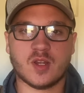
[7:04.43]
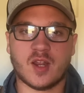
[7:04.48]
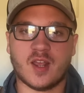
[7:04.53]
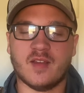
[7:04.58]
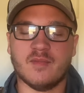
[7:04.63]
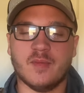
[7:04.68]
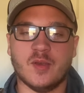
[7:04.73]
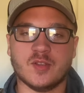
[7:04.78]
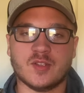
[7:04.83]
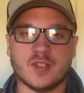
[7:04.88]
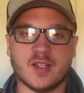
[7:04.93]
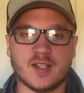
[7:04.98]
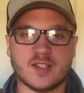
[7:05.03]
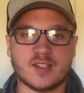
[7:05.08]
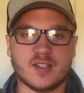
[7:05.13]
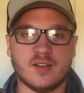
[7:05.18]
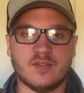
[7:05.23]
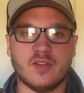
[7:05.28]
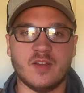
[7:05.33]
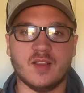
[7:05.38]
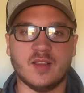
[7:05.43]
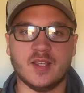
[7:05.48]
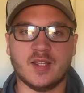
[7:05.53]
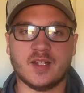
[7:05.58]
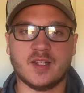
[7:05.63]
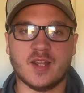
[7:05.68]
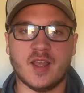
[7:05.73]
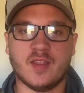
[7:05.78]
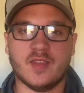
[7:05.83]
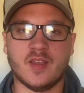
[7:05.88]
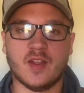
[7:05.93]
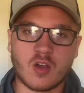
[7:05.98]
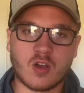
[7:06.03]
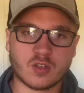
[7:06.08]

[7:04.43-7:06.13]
I have most of that stuff linked down there.